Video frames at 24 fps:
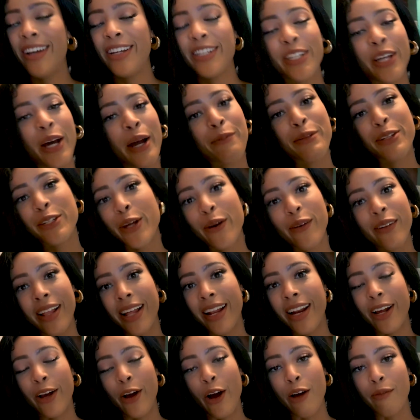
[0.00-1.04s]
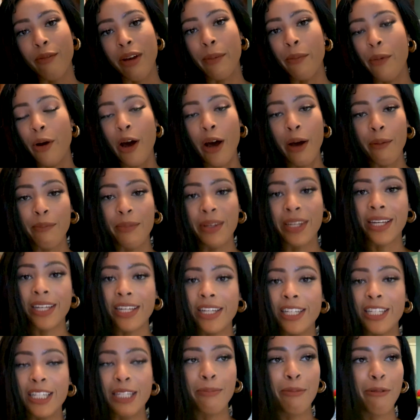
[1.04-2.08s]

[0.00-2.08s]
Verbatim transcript: So I'm so glad I called my mom because